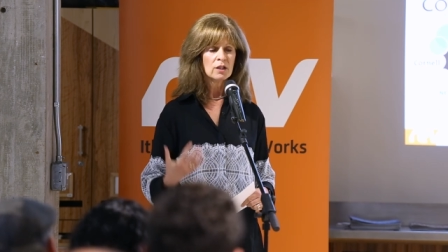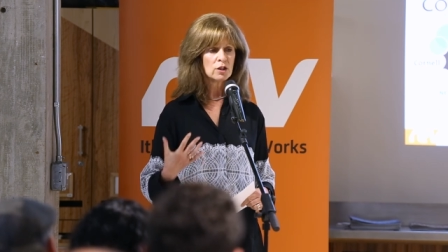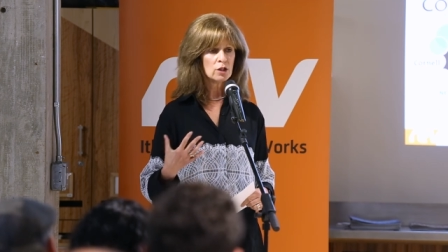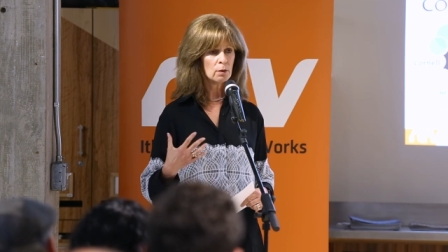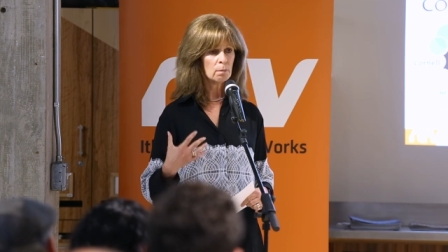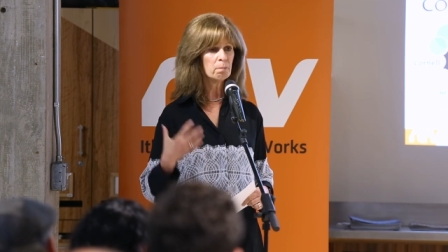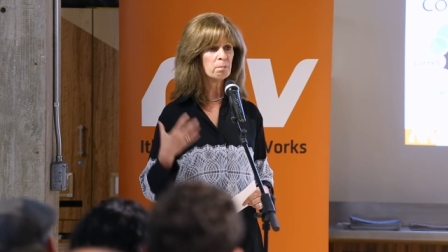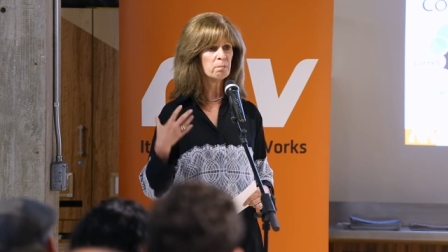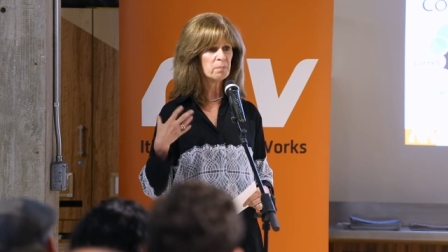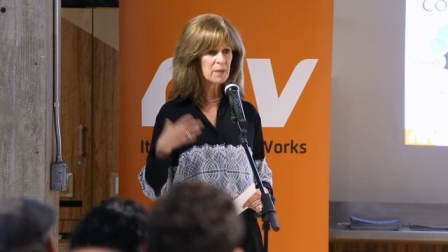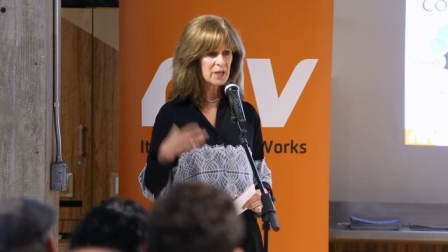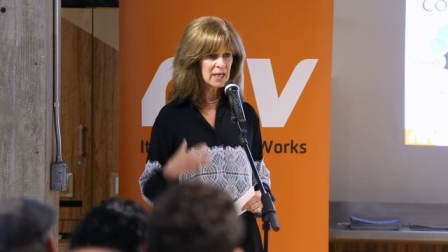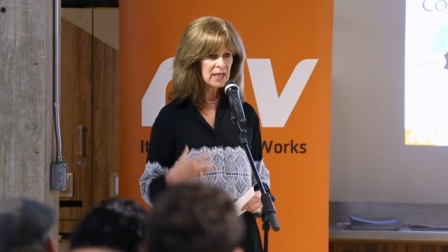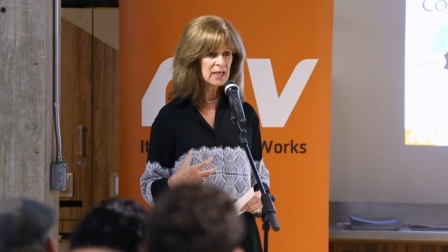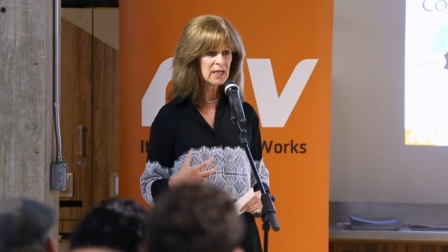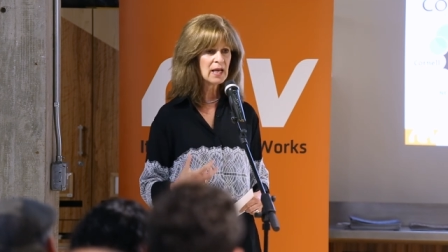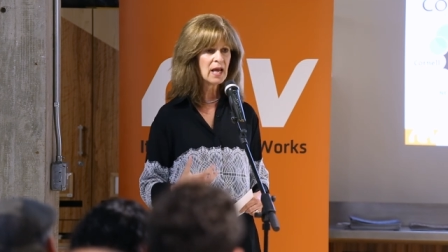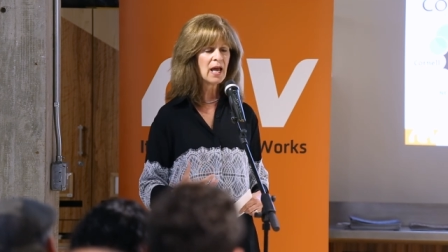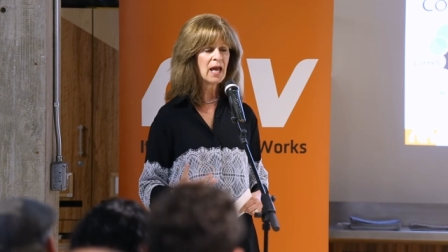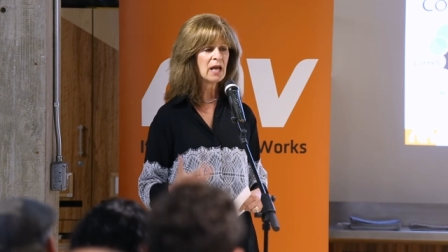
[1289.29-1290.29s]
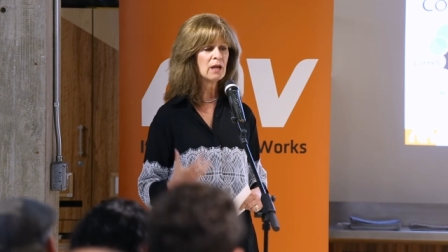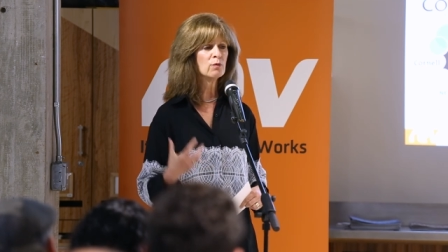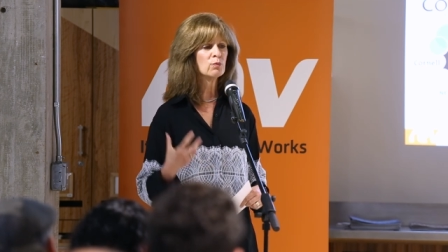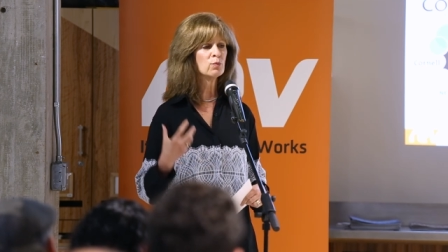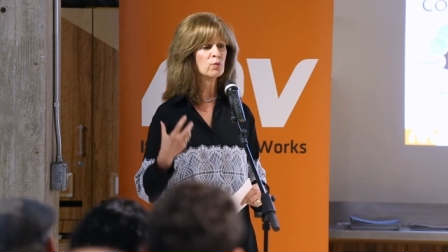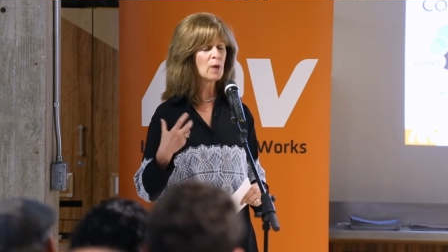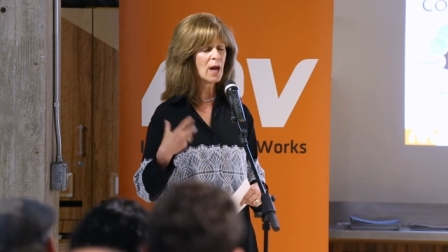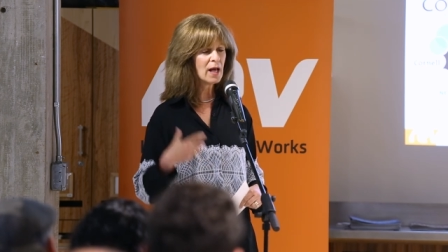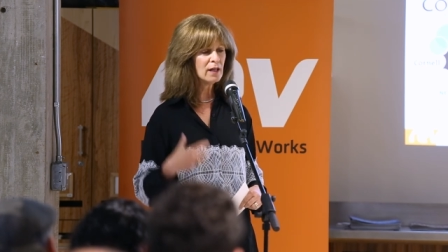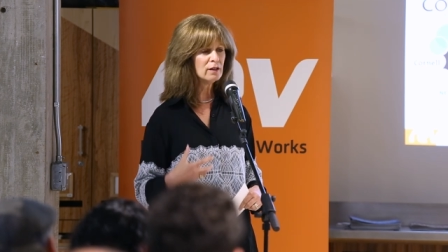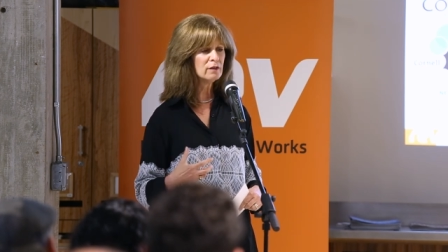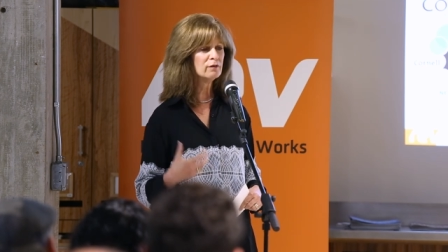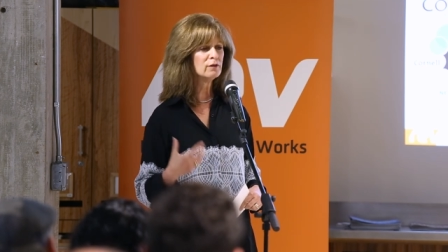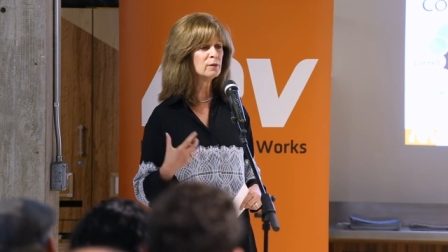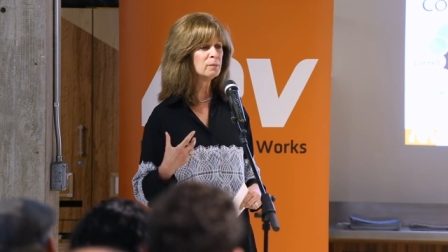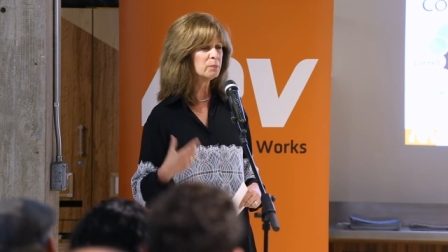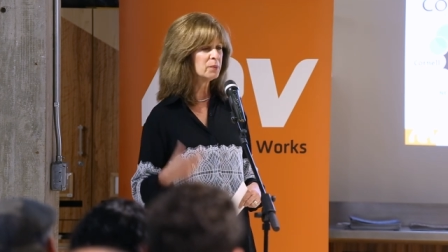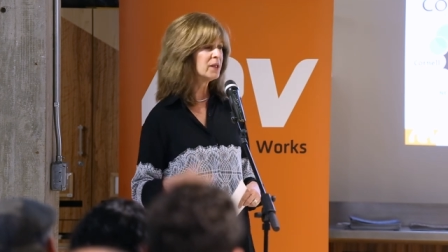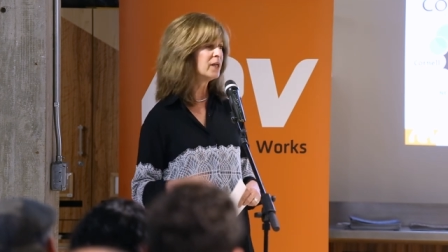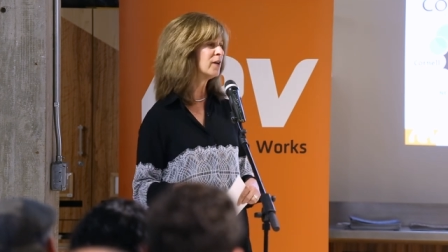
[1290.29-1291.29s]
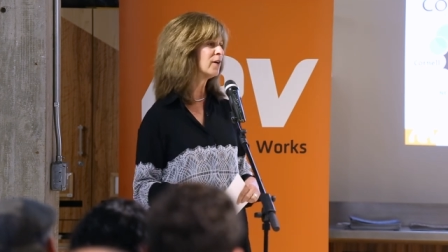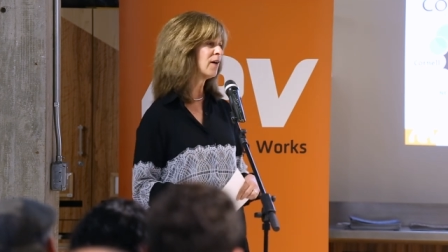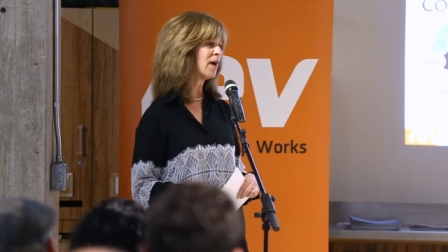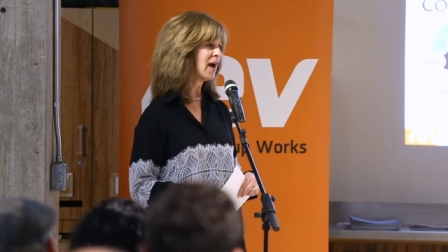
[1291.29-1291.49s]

to be a relevant player.